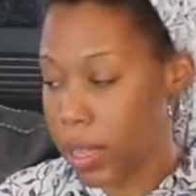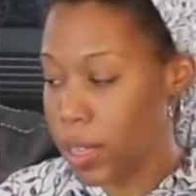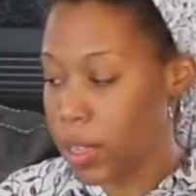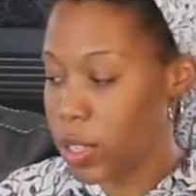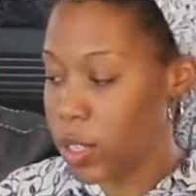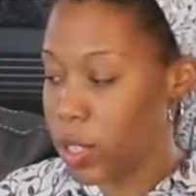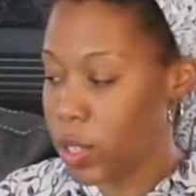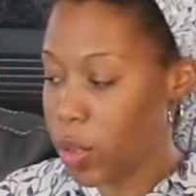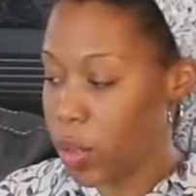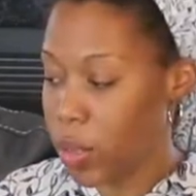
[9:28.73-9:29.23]

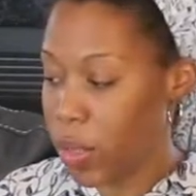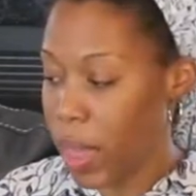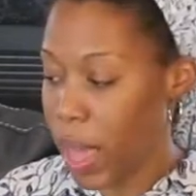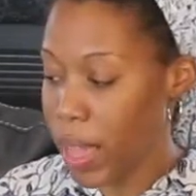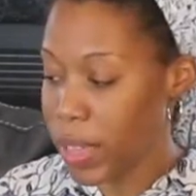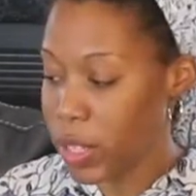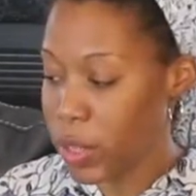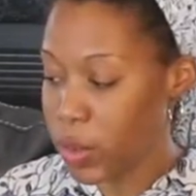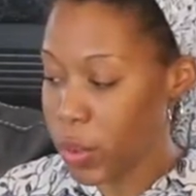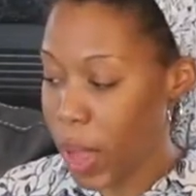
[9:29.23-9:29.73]
So
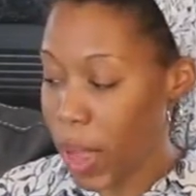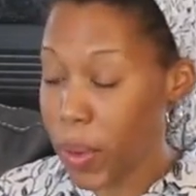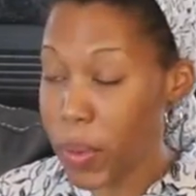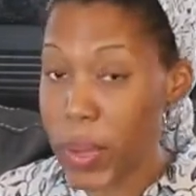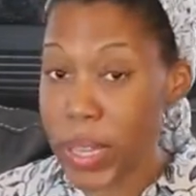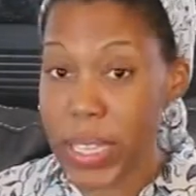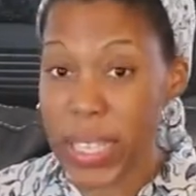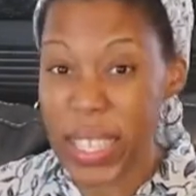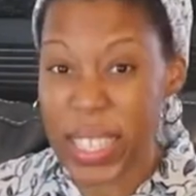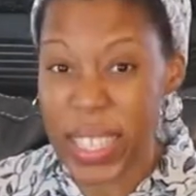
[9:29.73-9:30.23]
that's why
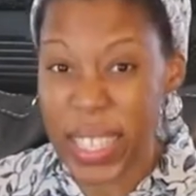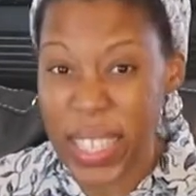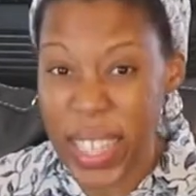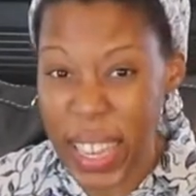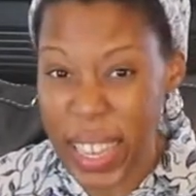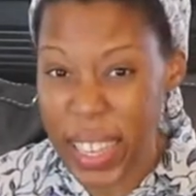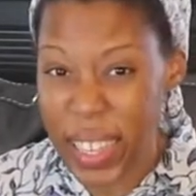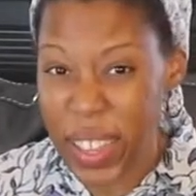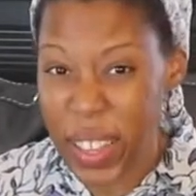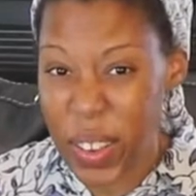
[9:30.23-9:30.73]
we
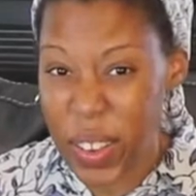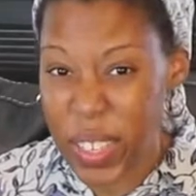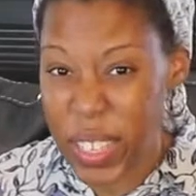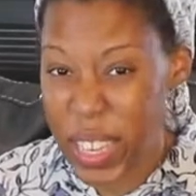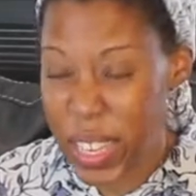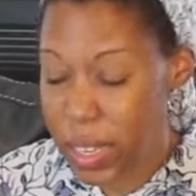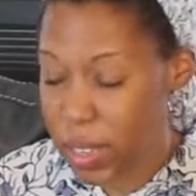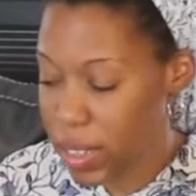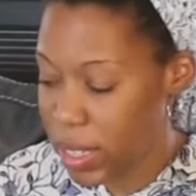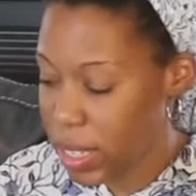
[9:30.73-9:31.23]
stick those
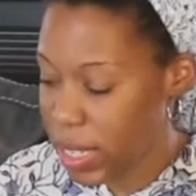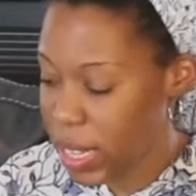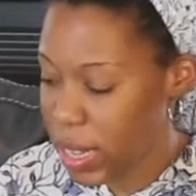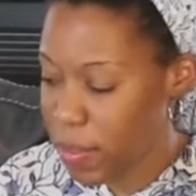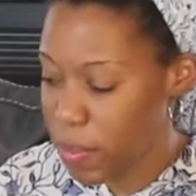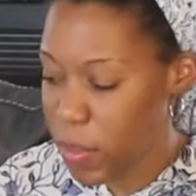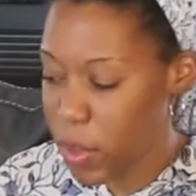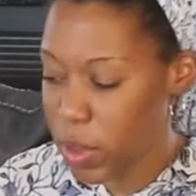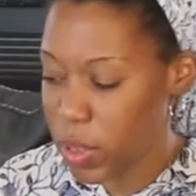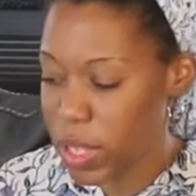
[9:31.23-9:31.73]
little
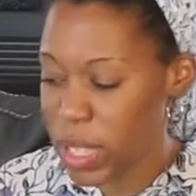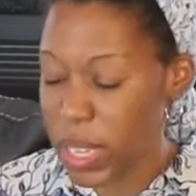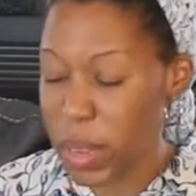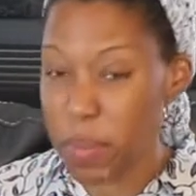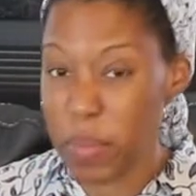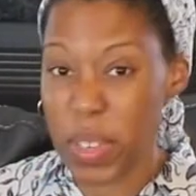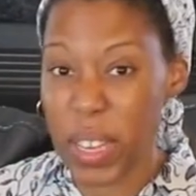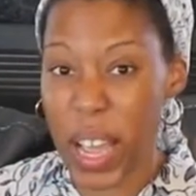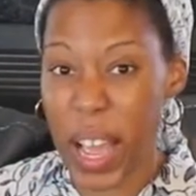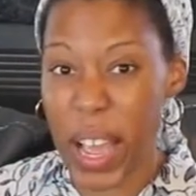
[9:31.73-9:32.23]
symbols
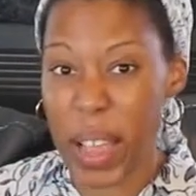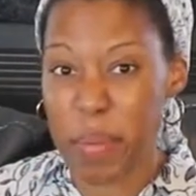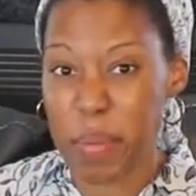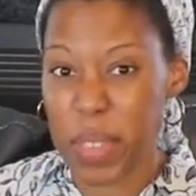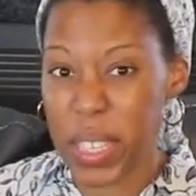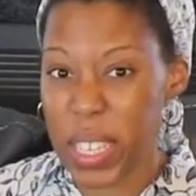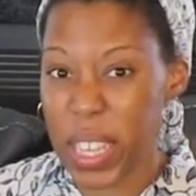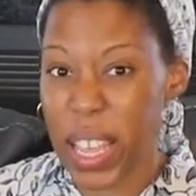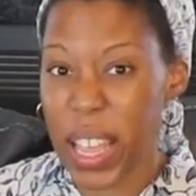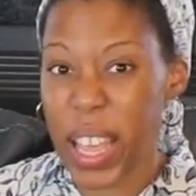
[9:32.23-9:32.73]

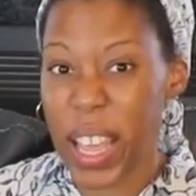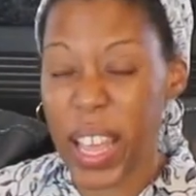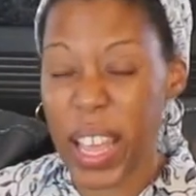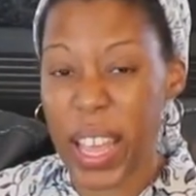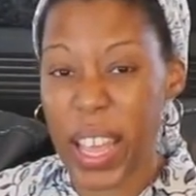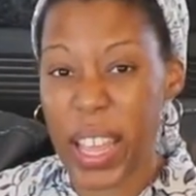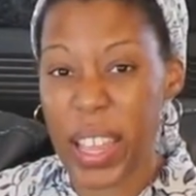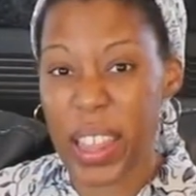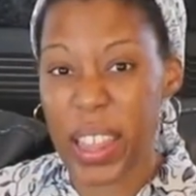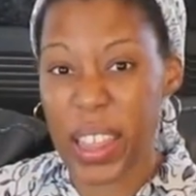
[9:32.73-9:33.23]
sometimes
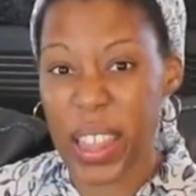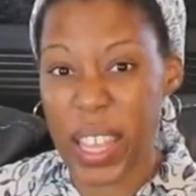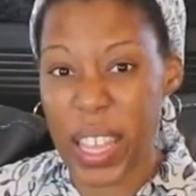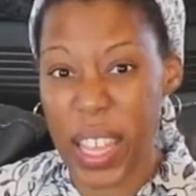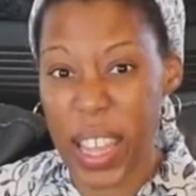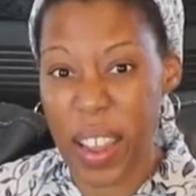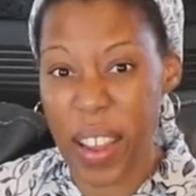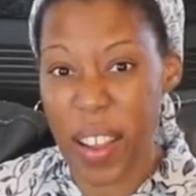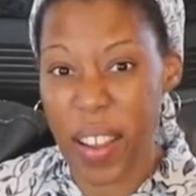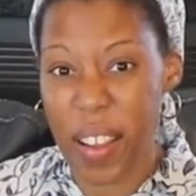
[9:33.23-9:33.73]
in
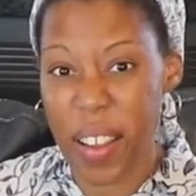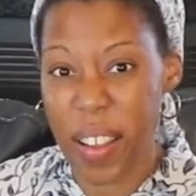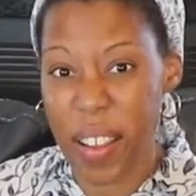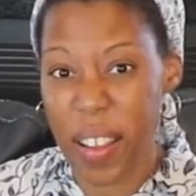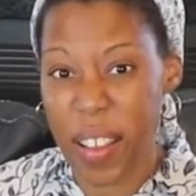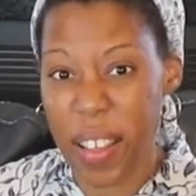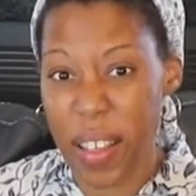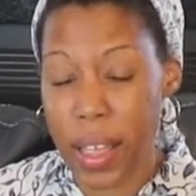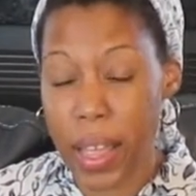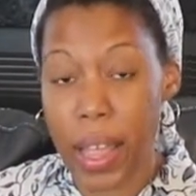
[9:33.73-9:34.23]
there.
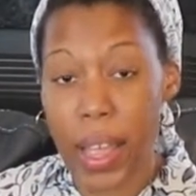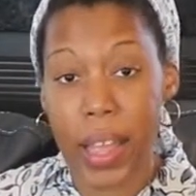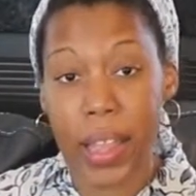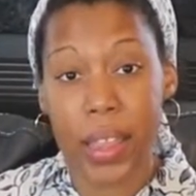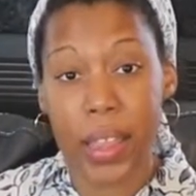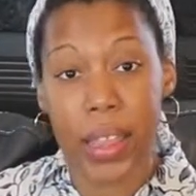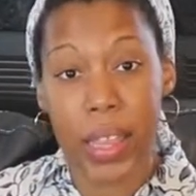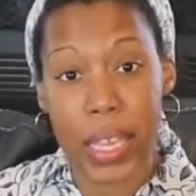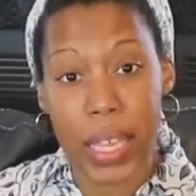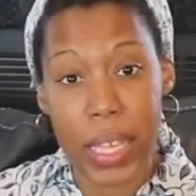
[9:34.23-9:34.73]

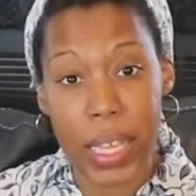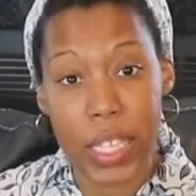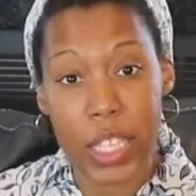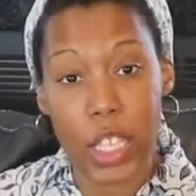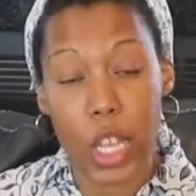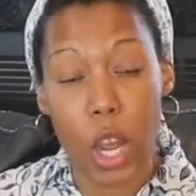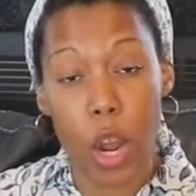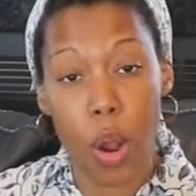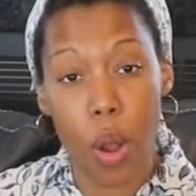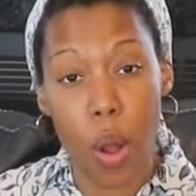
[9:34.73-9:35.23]

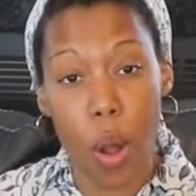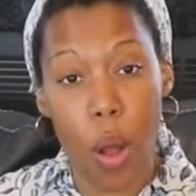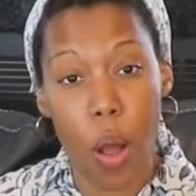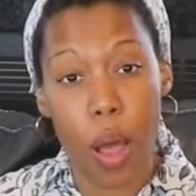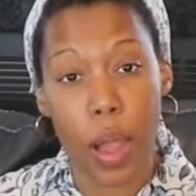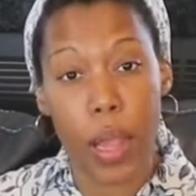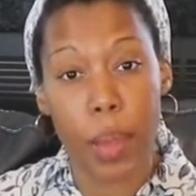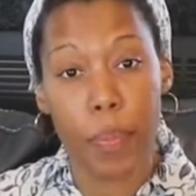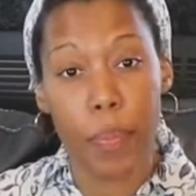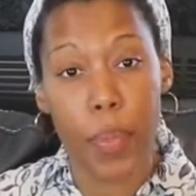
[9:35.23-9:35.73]
These are
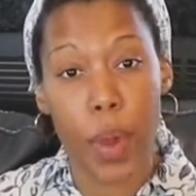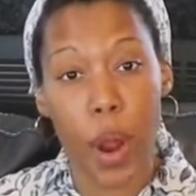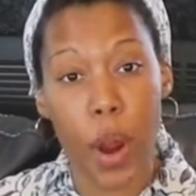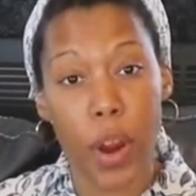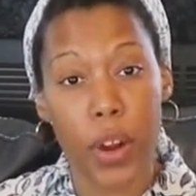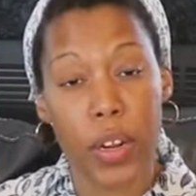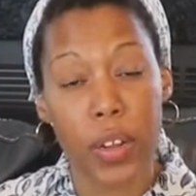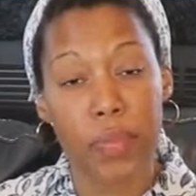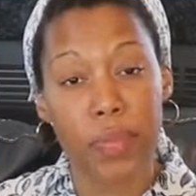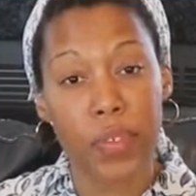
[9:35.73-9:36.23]
all a
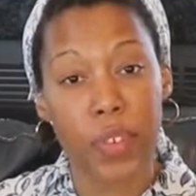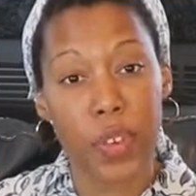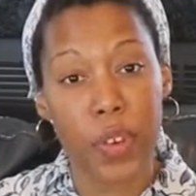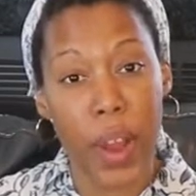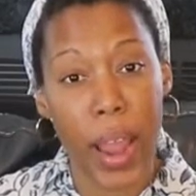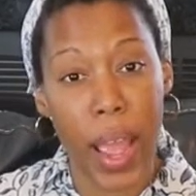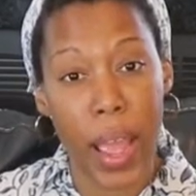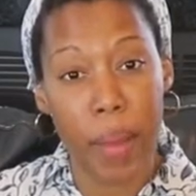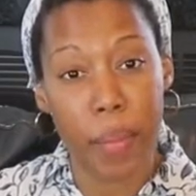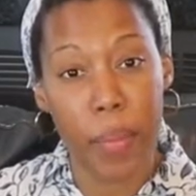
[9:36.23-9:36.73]
part of
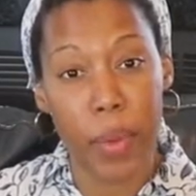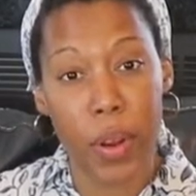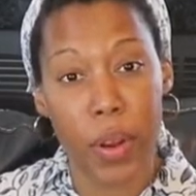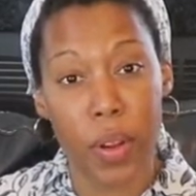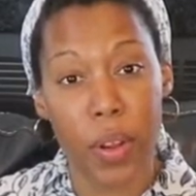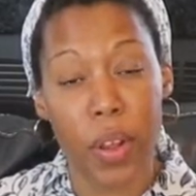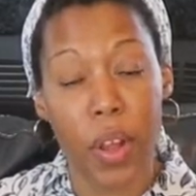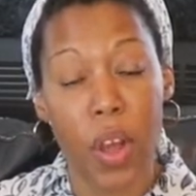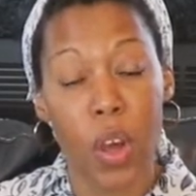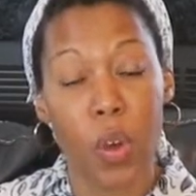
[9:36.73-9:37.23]

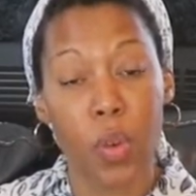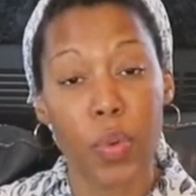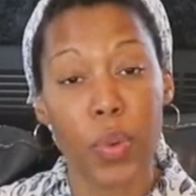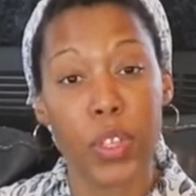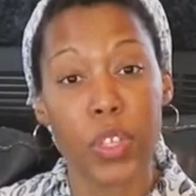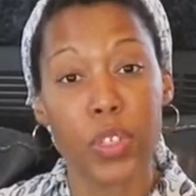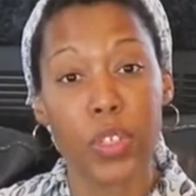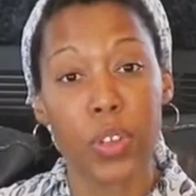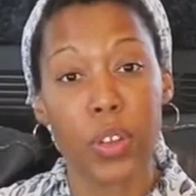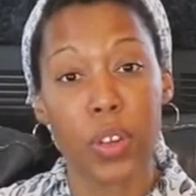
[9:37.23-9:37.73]
grammar,
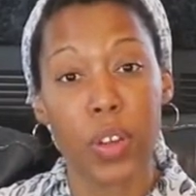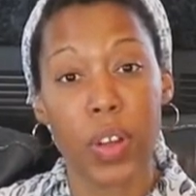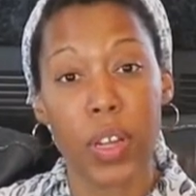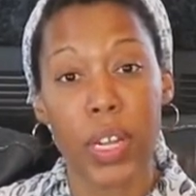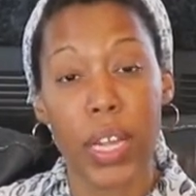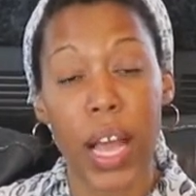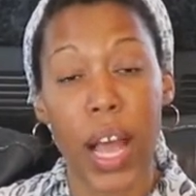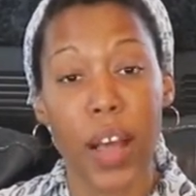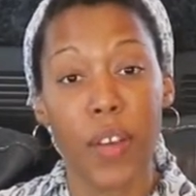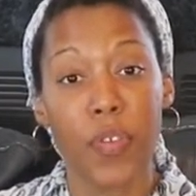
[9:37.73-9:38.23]
which you're
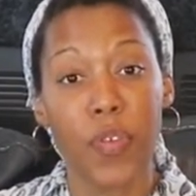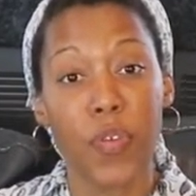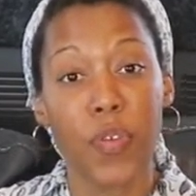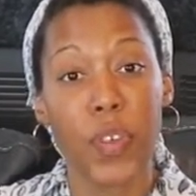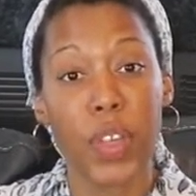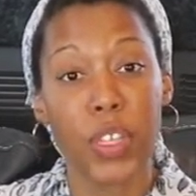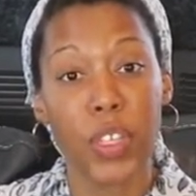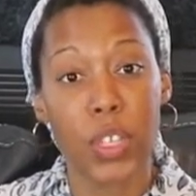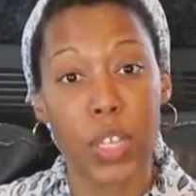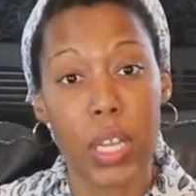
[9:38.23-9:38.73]
going to
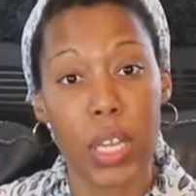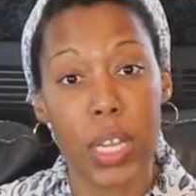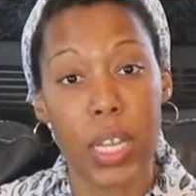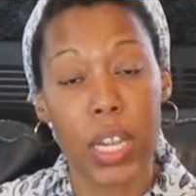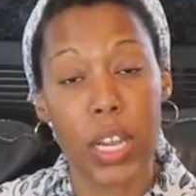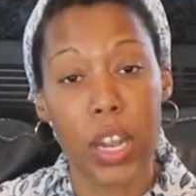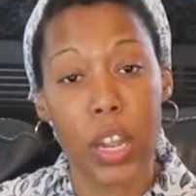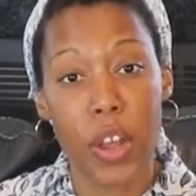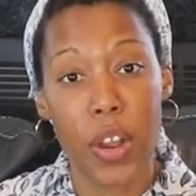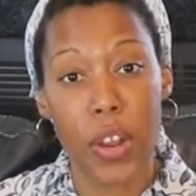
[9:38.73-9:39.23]
officially
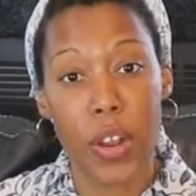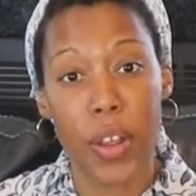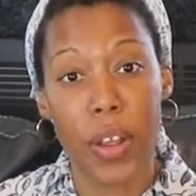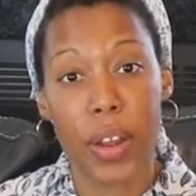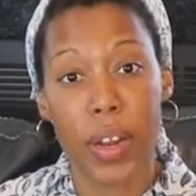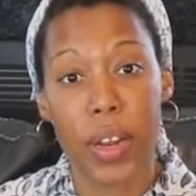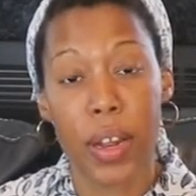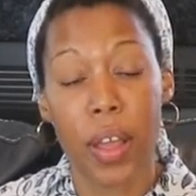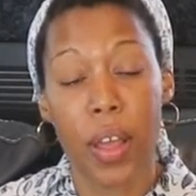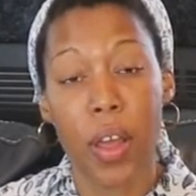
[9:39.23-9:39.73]

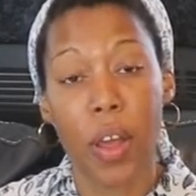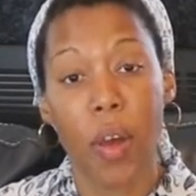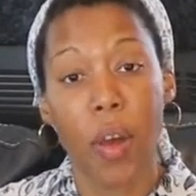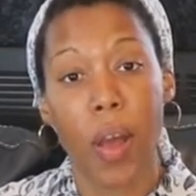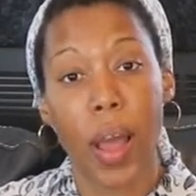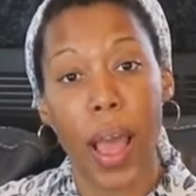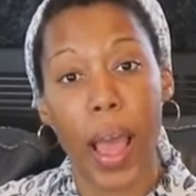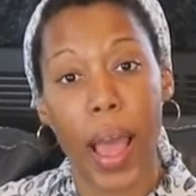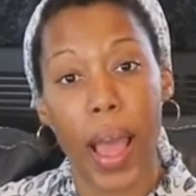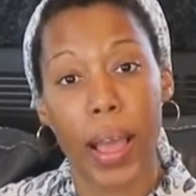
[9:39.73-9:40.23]
learn
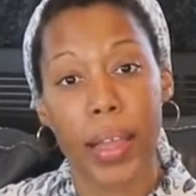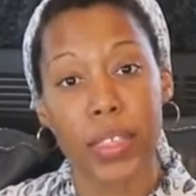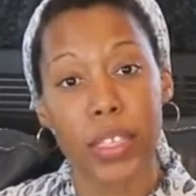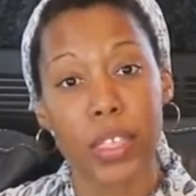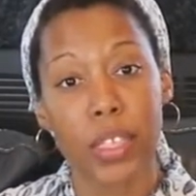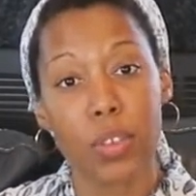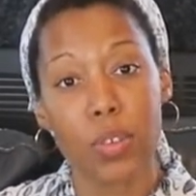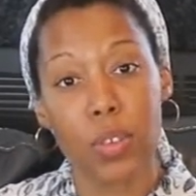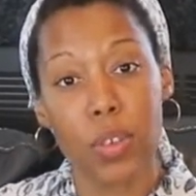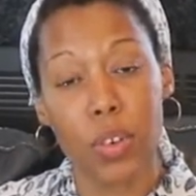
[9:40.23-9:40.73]

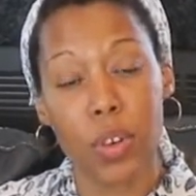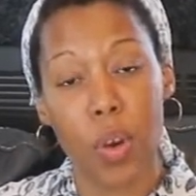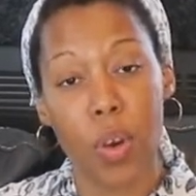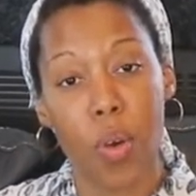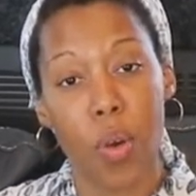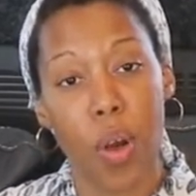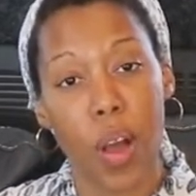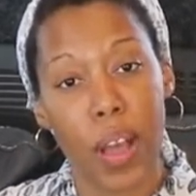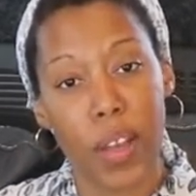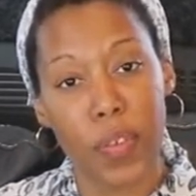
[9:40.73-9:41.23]
as you
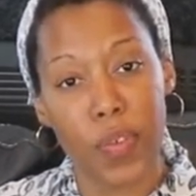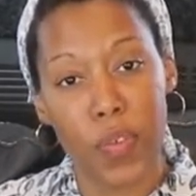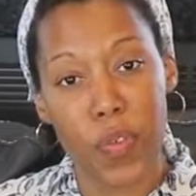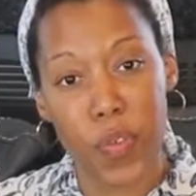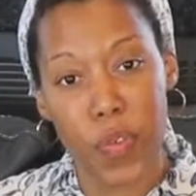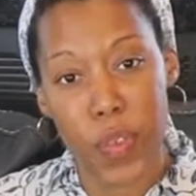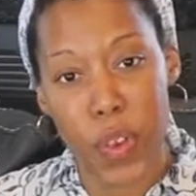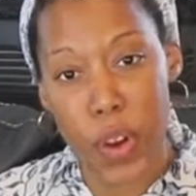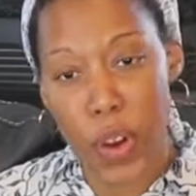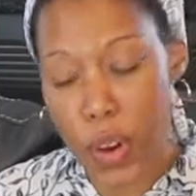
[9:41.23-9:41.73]
go on
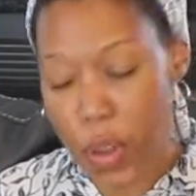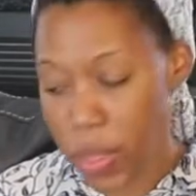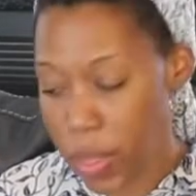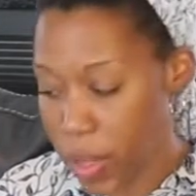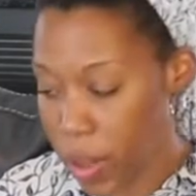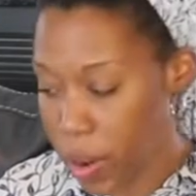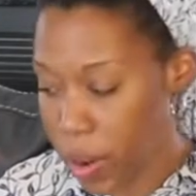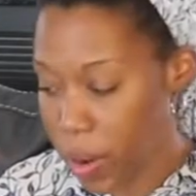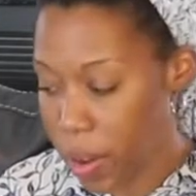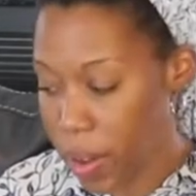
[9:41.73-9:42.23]
further.